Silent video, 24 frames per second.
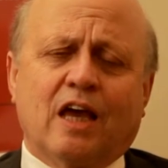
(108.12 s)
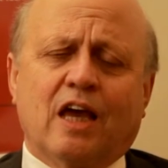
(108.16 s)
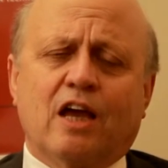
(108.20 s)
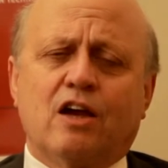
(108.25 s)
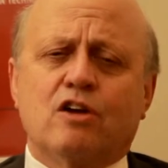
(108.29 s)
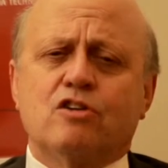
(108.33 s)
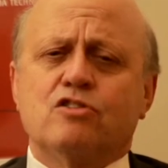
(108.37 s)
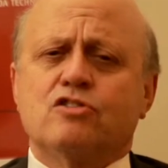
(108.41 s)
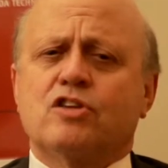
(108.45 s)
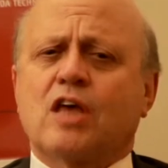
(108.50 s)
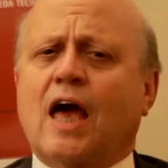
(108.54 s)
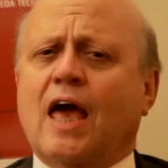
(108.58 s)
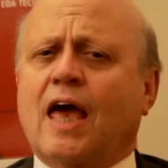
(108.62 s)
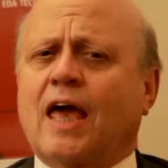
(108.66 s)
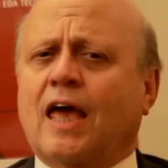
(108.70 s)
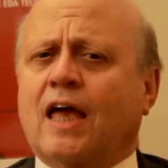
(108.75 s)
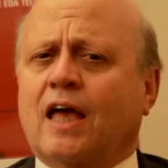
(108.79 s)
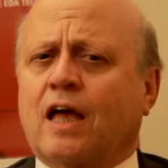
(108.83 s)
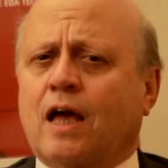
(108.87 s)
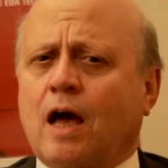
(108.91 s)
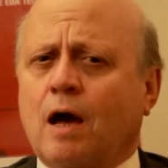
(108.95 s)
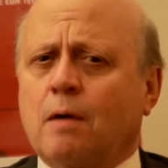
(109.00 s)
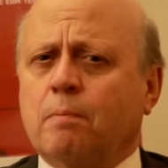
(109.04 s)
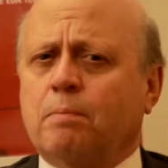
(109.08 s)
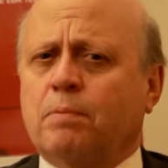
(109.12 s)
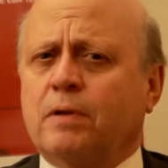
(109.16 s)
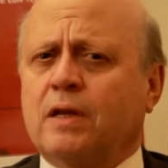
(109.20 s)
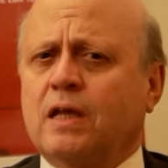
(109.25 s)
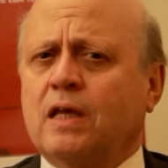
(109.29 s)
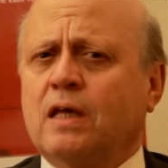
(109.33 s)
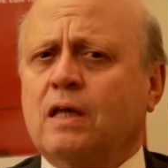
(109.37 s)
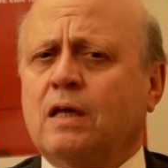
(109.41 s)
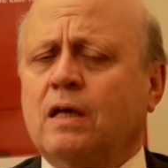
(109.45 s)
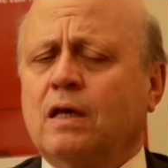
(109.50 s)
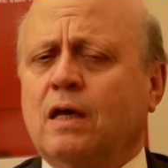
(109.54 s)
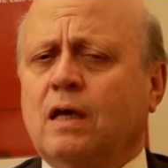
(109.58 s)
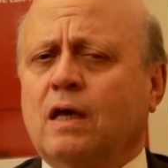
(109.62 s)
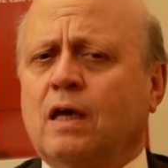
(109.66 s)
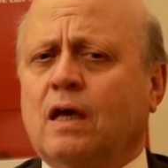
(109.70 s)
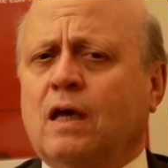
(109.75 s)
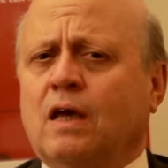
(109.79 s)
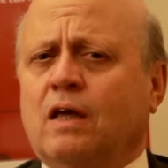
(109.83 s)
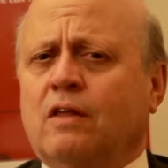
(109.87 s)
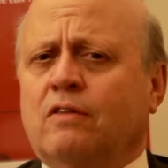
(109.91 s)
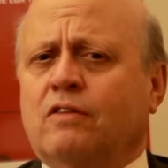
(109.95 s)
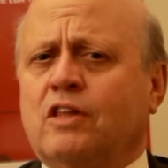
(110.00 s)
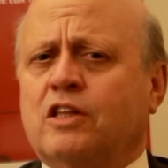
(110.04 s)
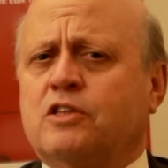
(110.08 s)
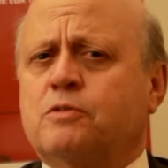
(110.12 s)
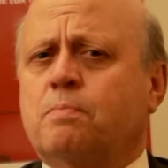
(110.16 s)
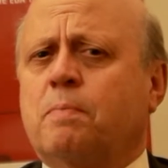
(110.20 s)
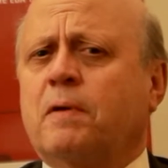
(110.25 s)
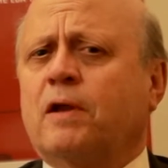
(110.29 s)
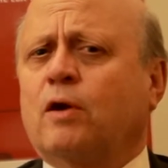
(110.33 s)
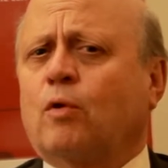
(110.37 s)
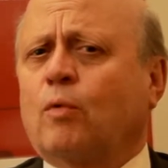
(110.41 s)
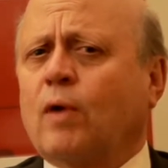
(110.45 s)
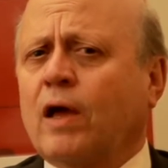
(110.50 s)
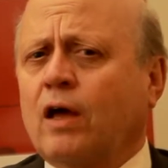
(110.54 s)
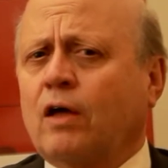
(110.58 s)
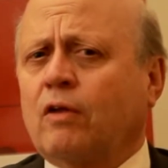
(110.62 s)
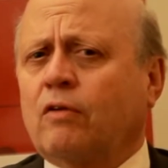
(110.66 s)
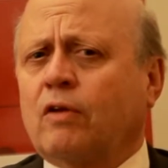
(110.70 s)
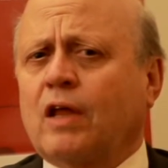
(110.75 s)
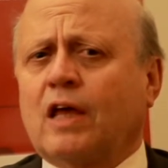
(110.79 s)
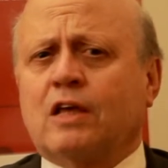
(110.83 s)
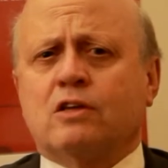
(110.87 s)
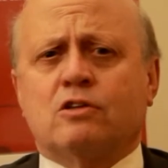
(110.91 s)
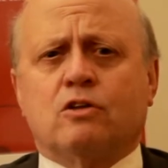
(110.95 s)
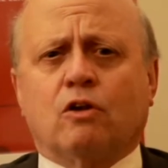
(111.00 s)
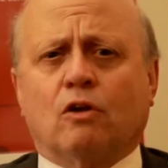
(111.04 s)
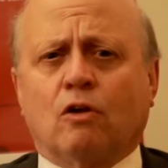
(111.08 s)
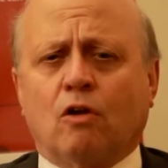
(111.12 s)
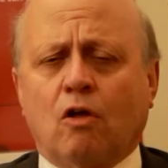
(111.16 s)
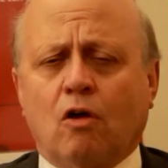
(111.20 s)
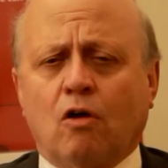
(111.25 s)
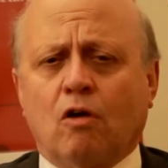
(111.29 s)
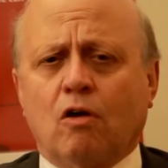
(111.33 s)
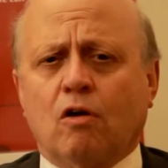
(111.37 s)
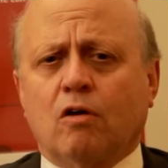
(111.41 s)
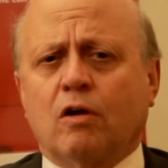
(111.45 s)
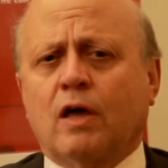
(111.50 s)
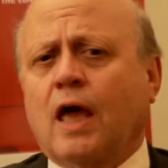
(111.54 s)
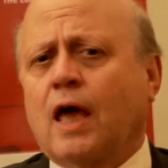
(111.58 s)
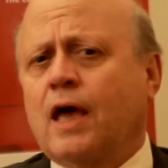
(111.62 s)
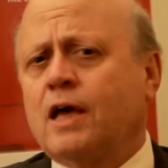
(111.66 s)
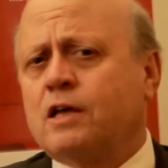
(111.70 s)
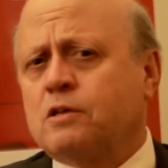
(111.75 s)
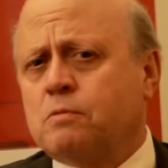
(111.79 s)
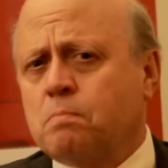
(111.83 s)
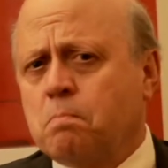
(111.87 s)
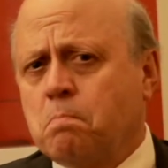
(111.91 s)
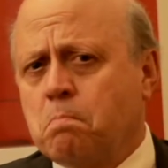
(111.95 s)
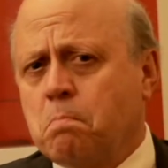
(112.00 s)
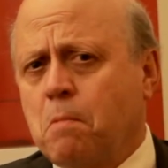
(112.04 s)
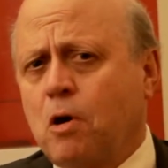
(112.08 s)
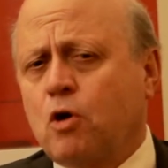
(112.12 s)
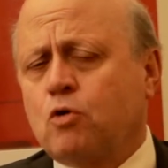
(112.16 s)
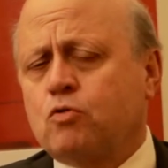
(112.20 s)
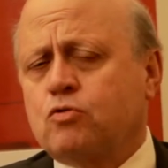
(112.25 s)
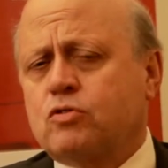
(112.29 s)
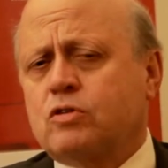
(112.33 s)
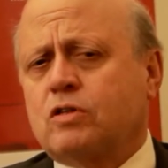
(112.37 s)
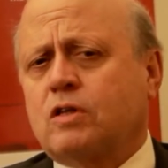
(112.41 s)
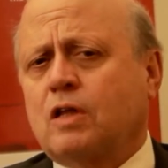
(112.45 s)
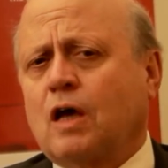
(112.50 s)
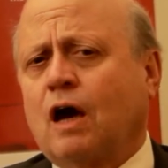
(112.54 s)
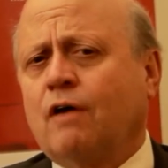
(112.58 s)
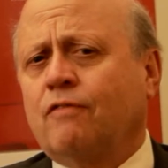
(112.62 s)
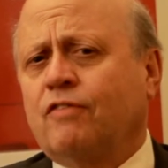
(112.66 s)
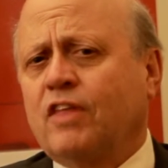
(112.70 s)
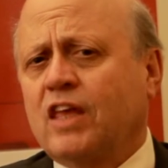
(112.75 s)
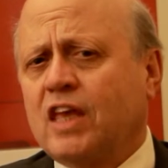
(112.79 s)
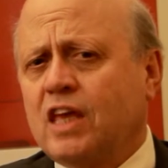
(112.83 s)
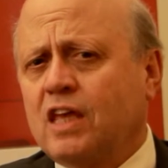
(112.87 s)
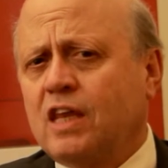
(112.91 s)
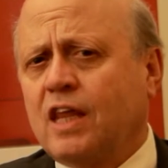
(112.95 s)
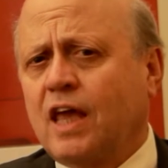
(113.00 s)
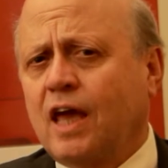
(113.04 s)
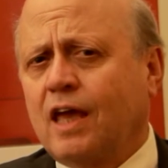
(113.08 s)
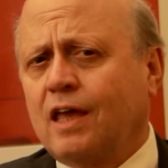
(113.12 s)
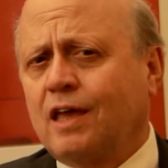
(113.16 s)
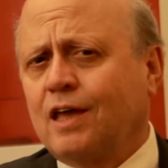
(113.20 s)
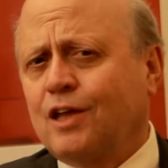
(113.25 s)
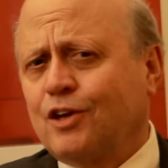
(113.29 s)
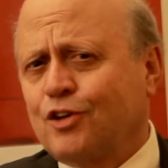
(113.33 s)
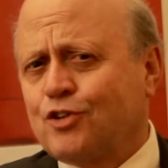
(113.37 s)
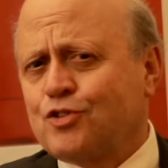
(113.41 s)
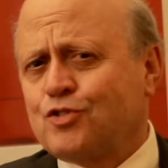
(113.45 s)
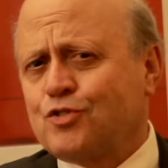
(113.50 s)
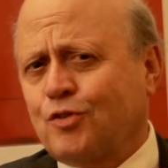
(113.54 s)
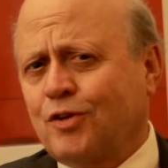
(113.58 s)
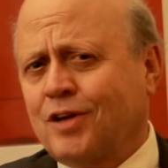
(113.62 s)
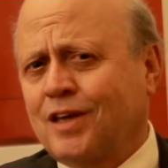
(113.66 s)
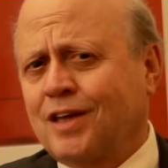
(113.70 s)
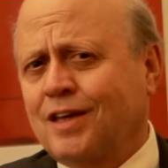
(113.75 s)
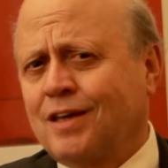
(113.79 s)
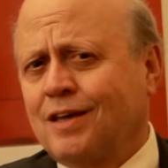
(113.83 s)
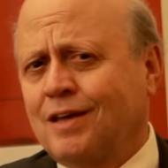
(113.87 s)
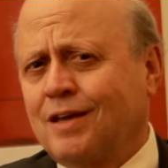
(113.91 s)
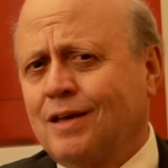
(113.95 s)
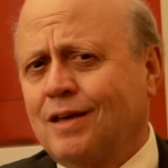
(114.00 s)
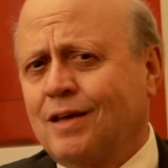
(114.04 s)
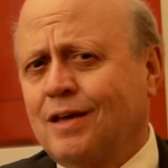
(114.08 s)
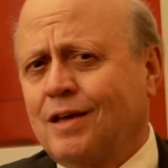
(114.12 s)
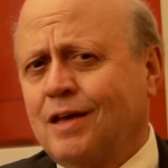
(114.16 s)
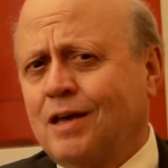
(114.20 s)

Here's a company that's been around as long as most of the EDA industry,